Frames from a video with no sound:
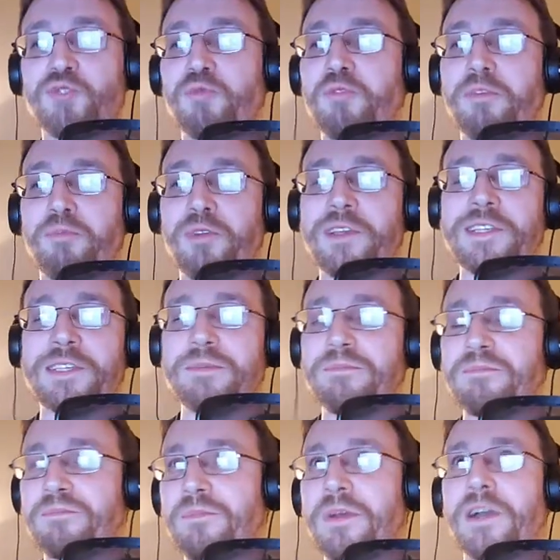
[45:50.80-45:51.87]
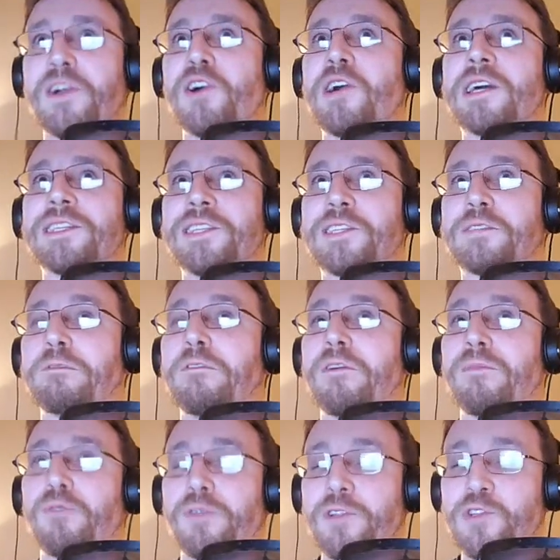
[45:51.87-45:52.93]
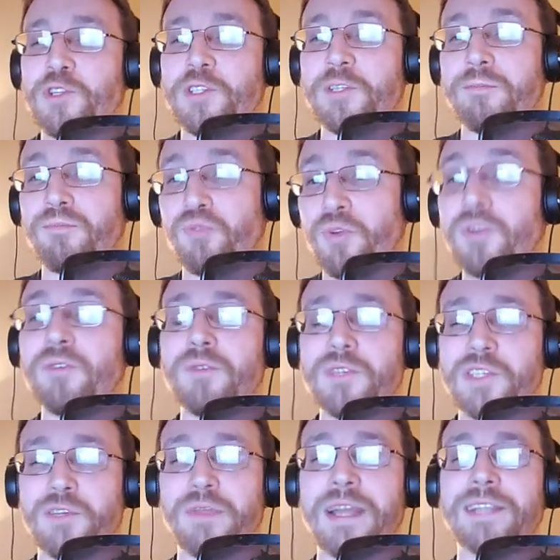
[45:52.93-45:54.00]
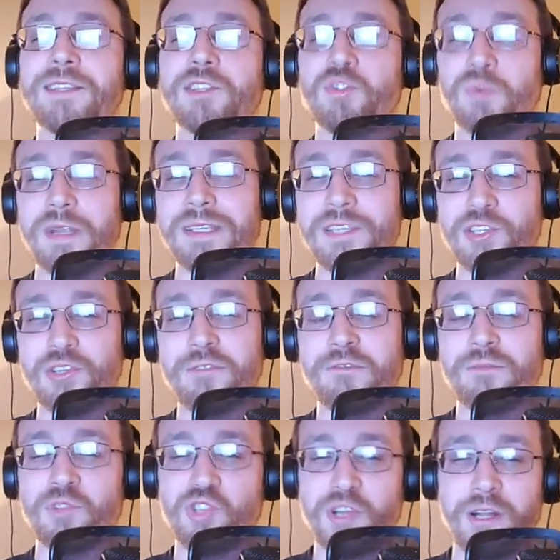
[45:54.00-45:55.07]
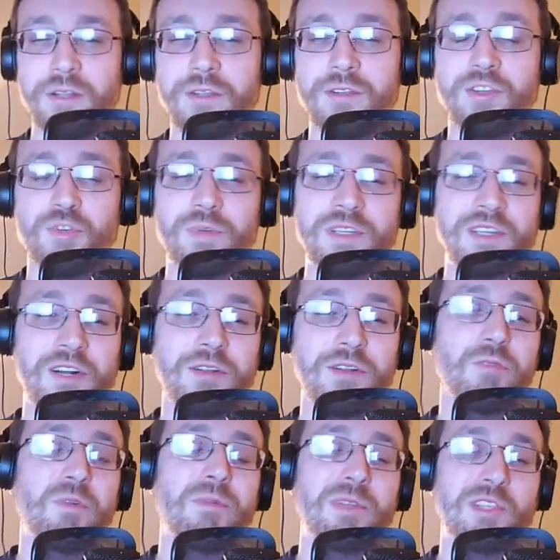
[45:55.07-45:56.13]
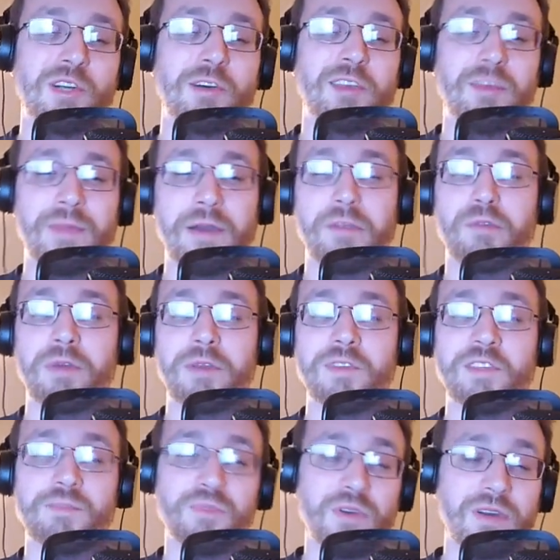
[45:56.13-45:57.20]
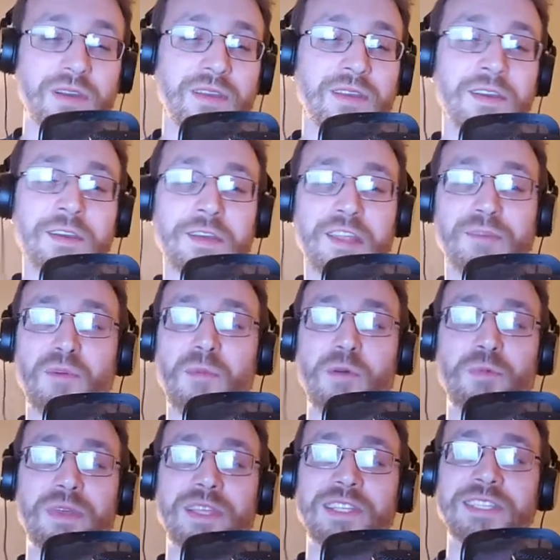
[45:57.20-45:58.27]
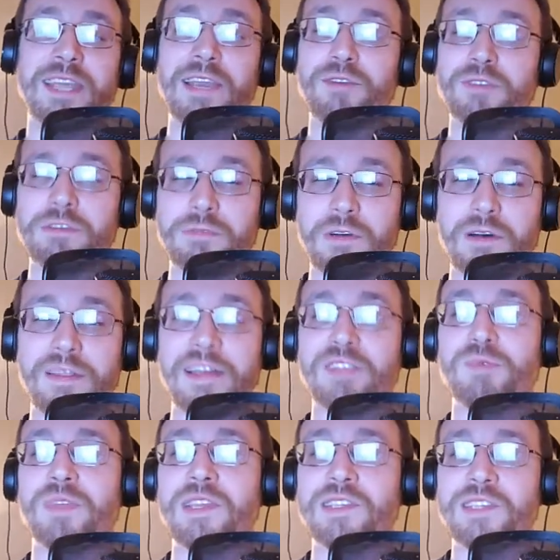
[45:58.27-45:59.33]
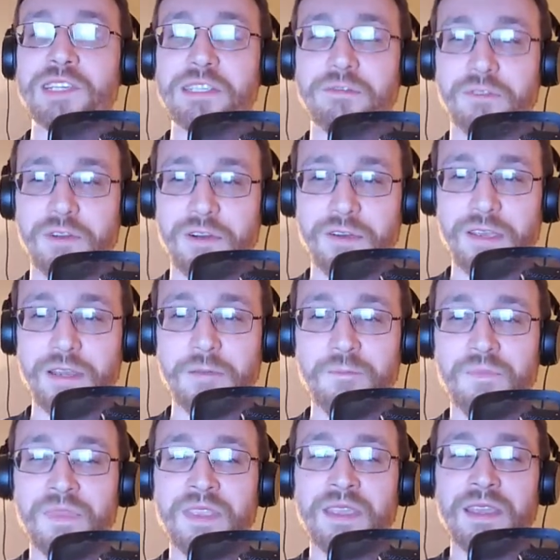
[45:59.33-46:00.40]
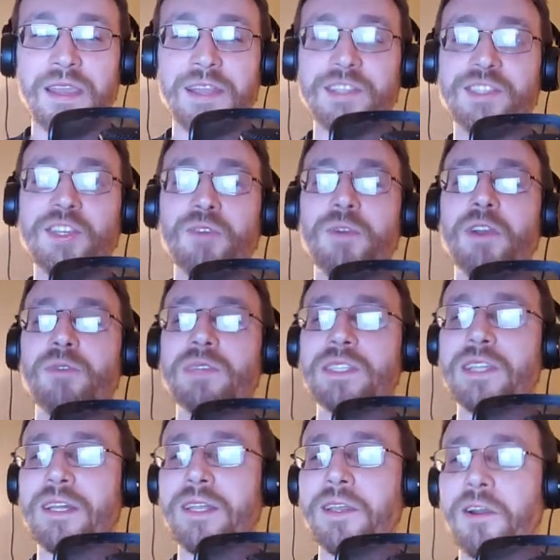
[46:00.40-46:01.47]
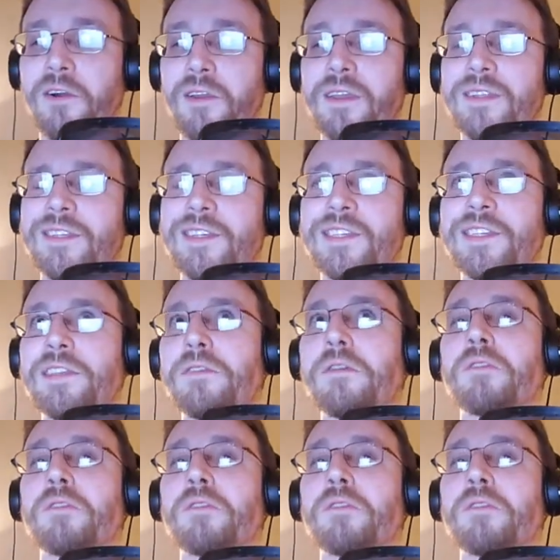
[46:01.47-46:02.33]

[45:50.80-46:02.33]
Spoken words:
truth brings him a cost that's far more than just a bruise. So that's the transition from childhood to adulthood we've been talking about throughout this book. The moment when the scales fall, that's what this is for Arya. And Syrio is telling Arya to see